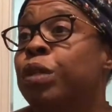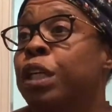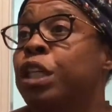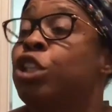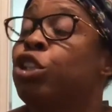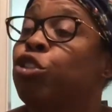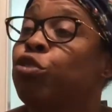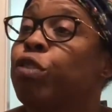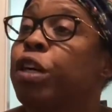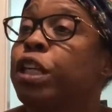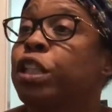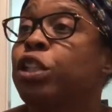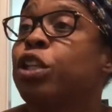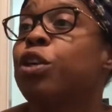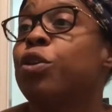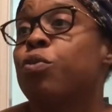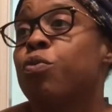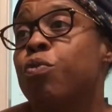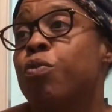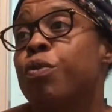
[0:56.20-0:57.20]
instruct
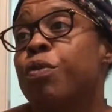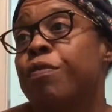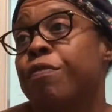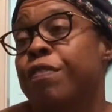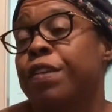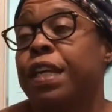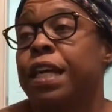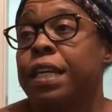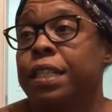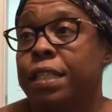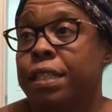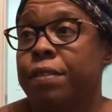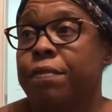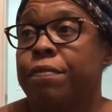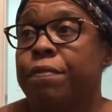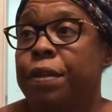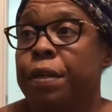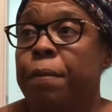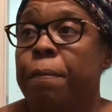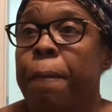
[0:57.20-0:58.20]
her on
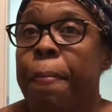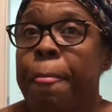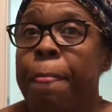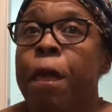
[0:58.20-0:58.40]
philosophy.